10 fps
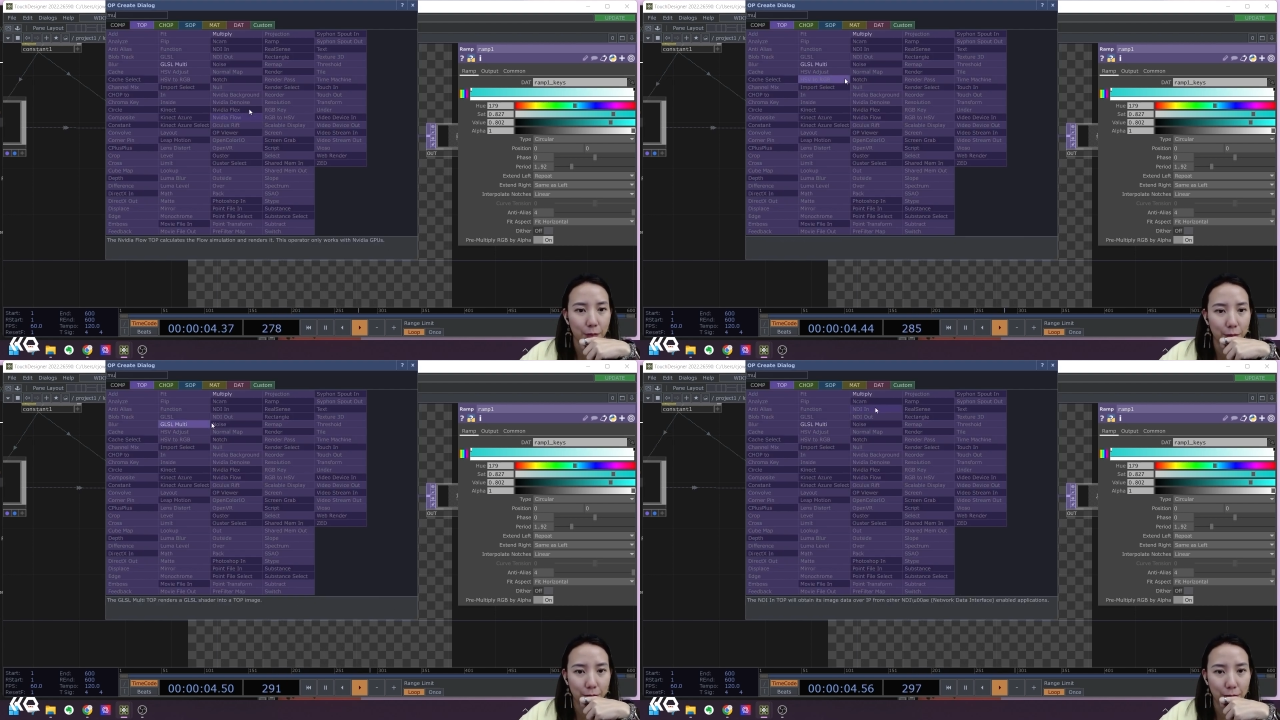
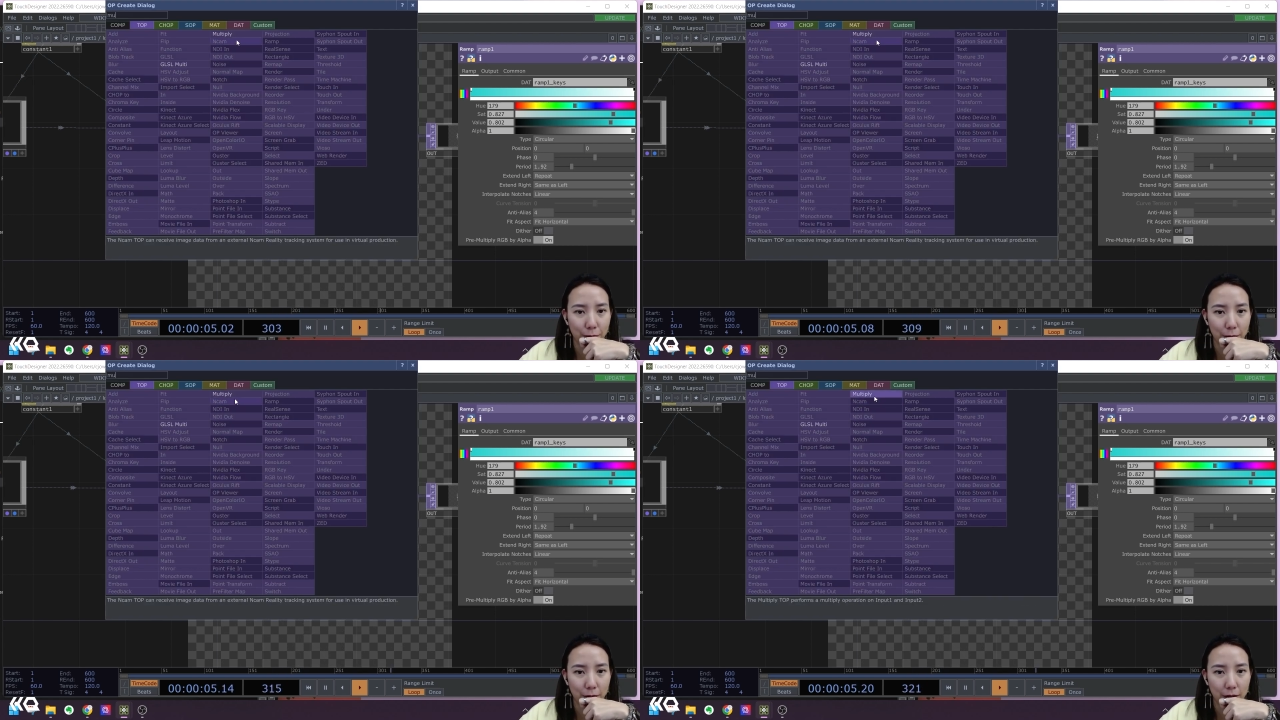
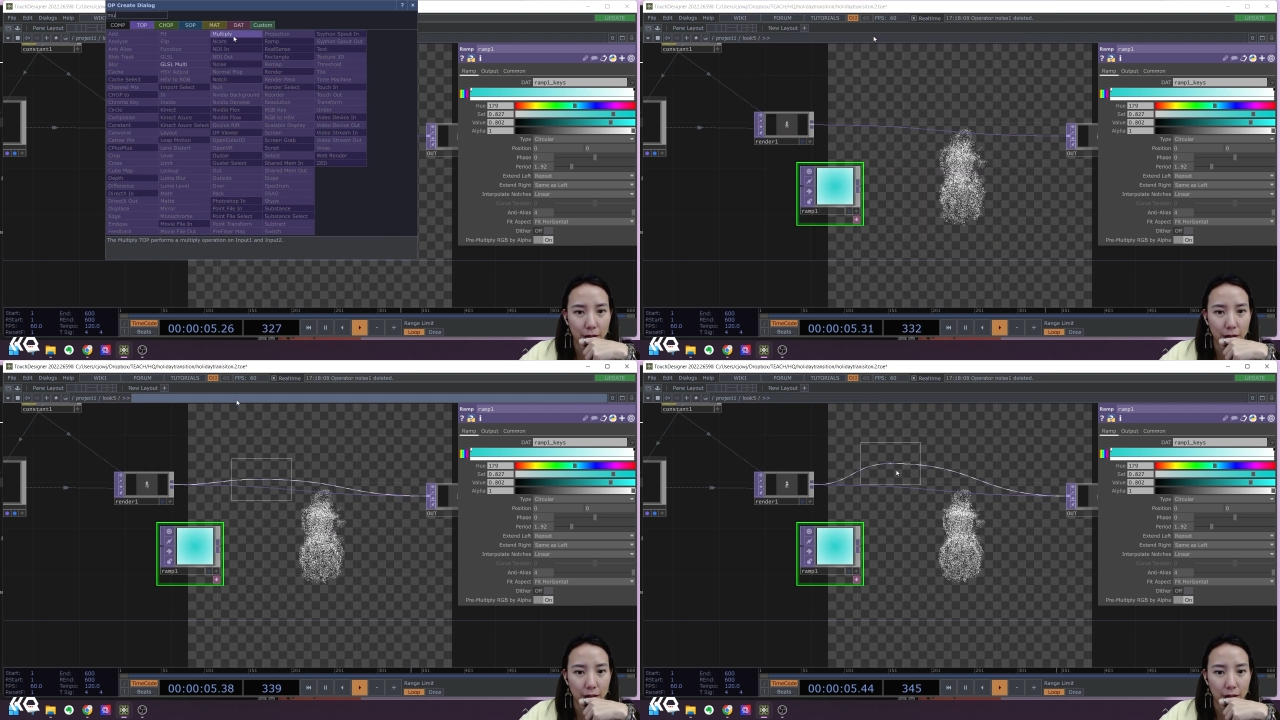
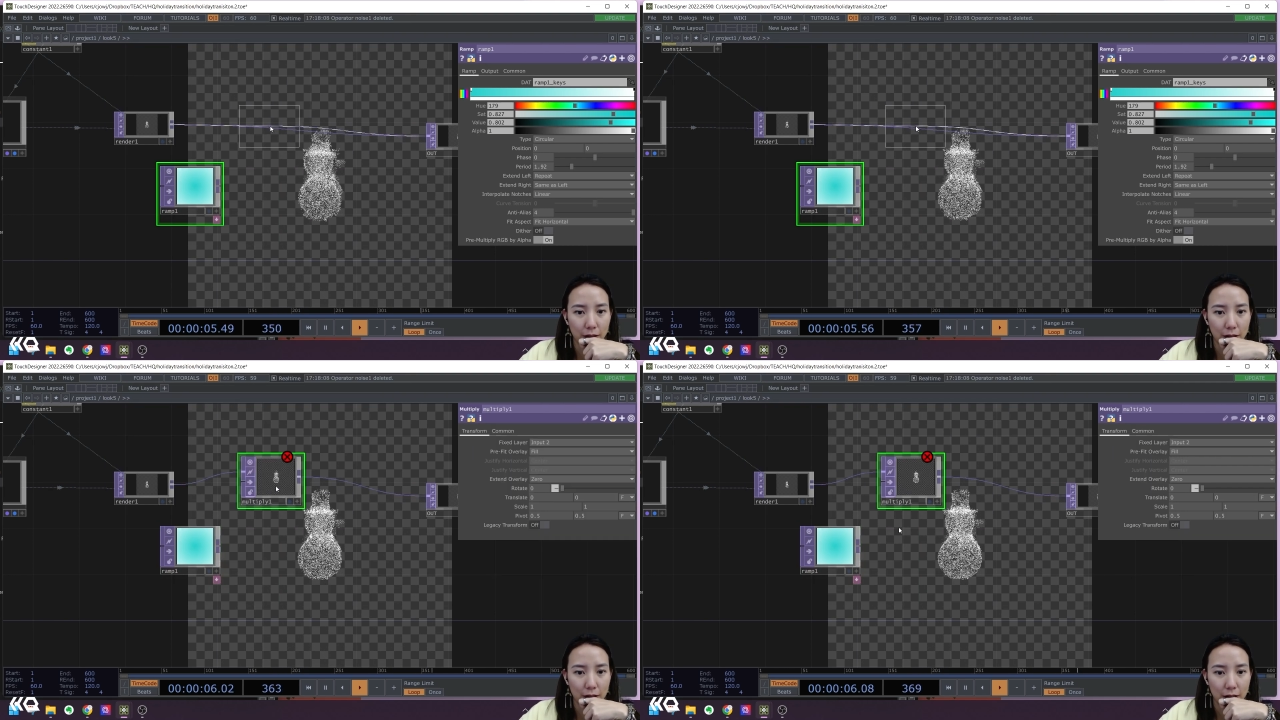
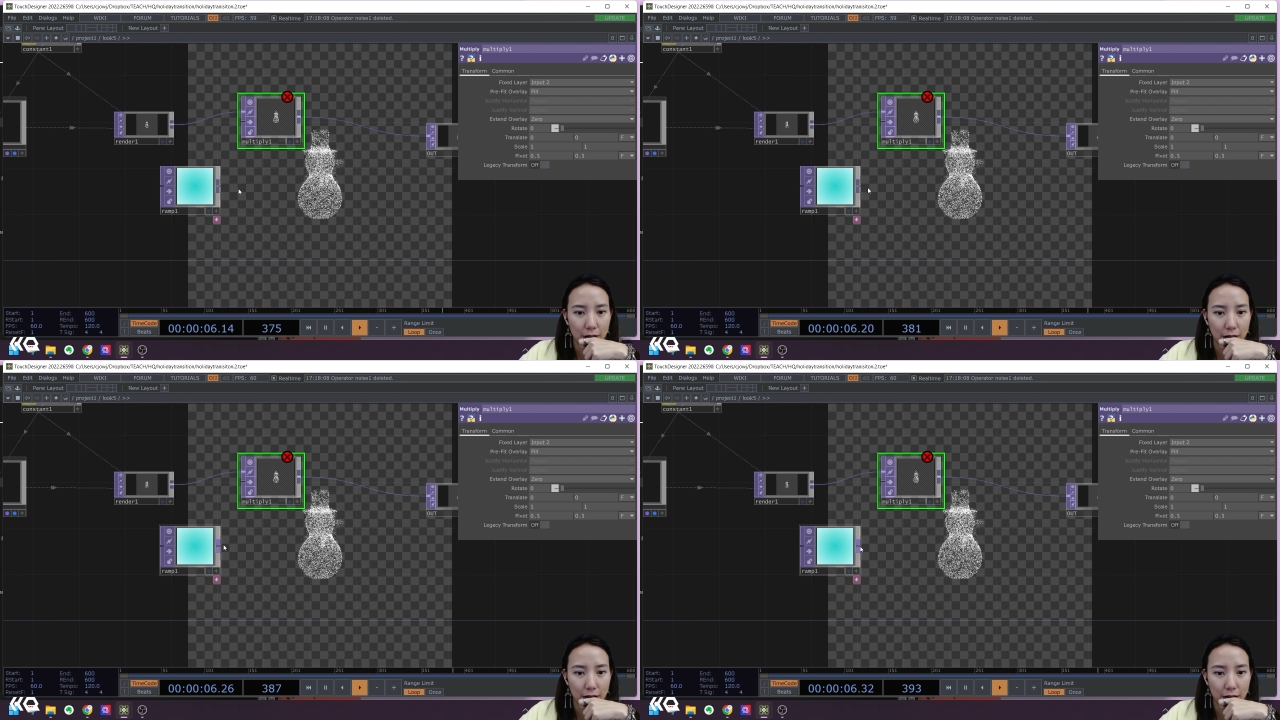
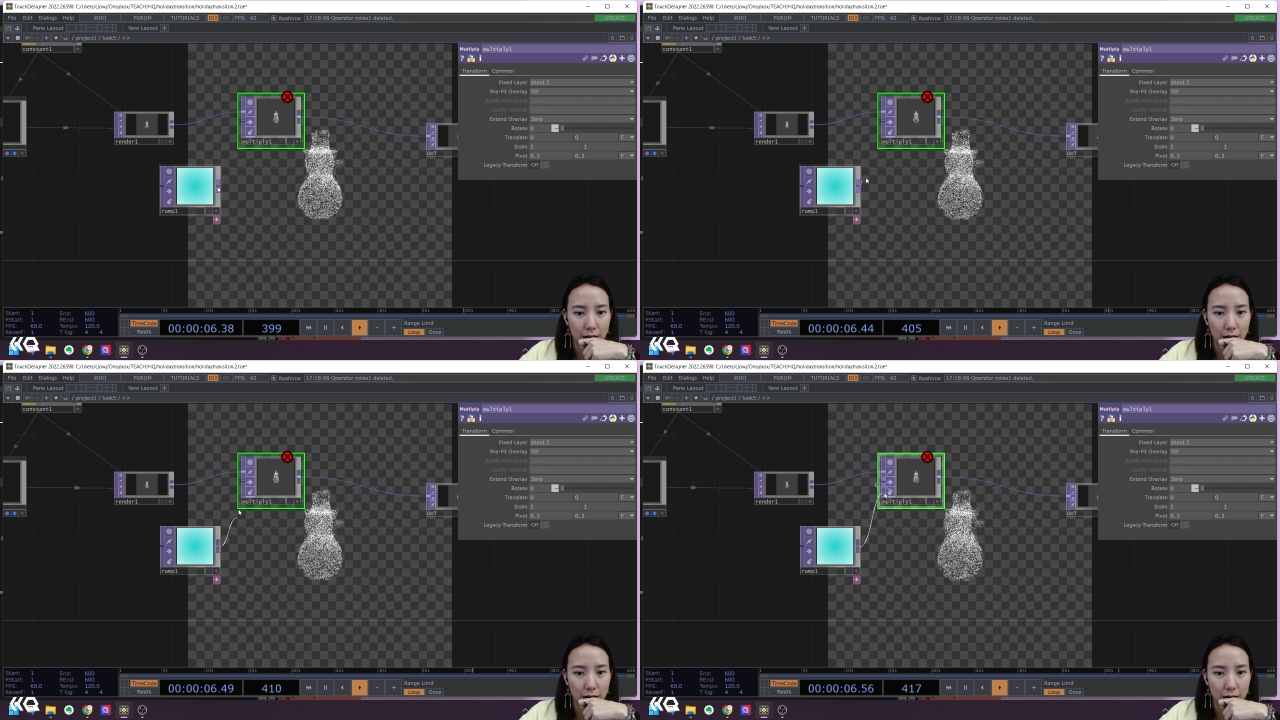
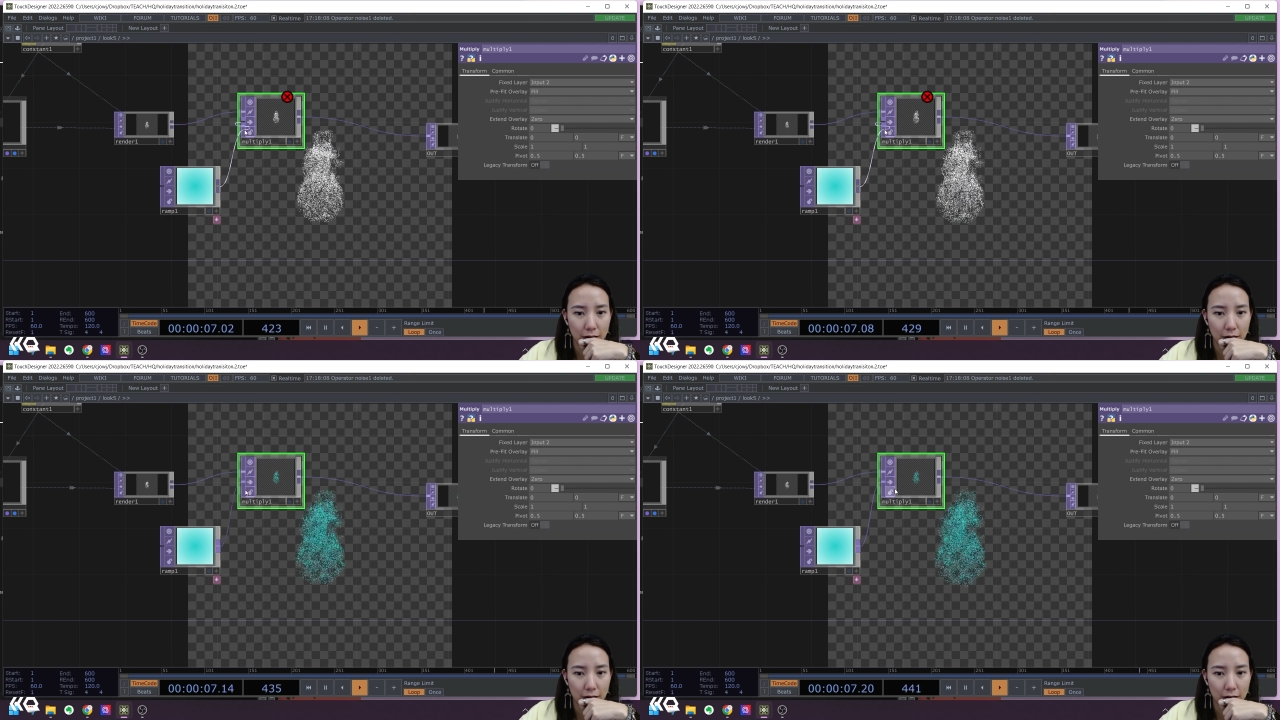
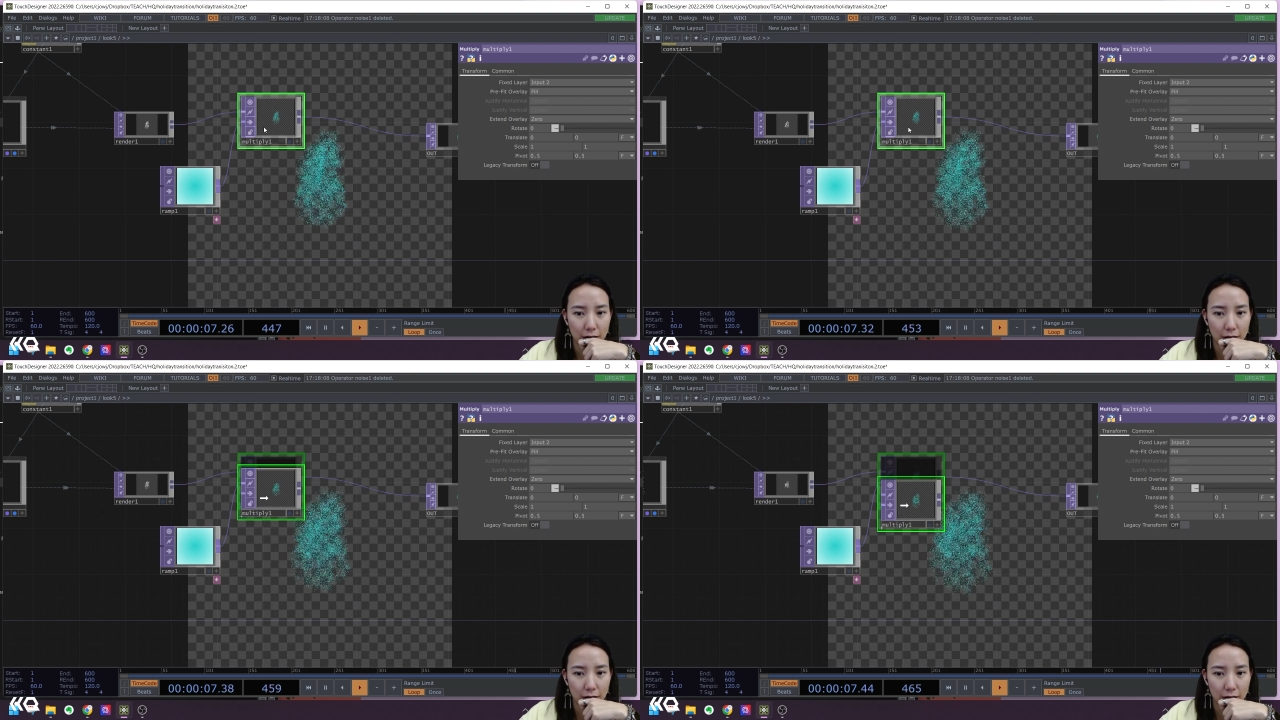
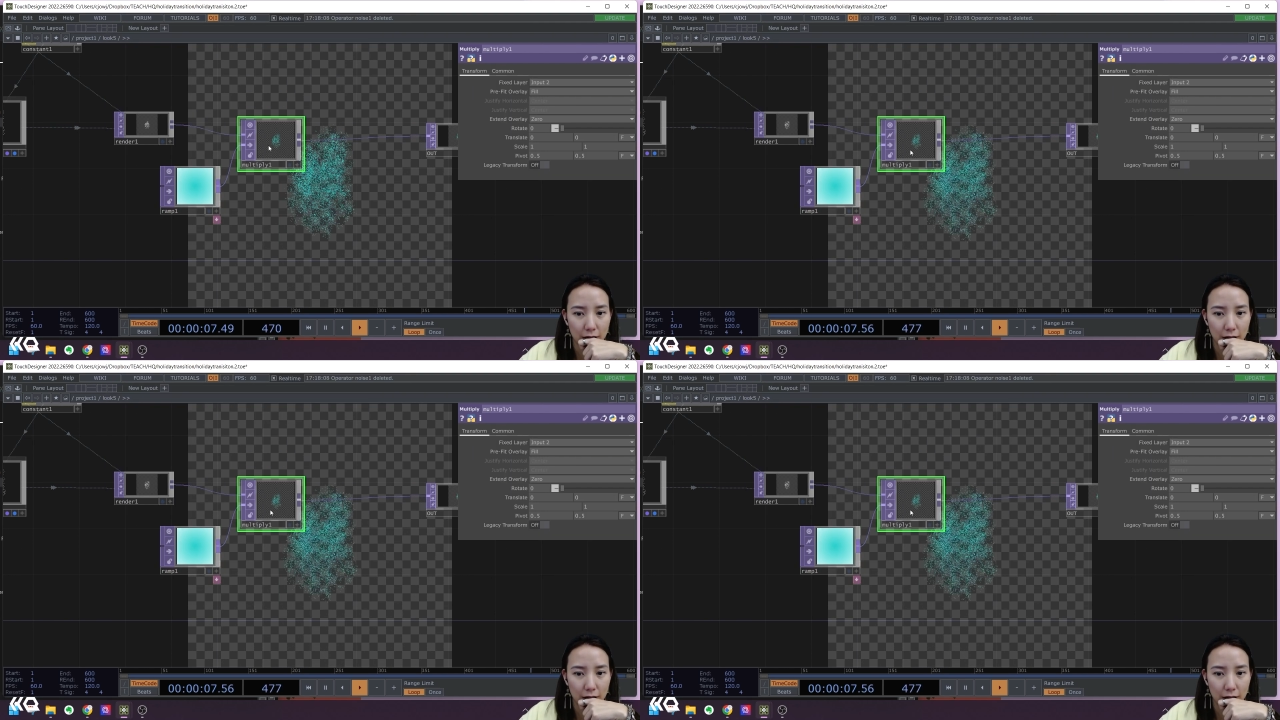Nothing is said.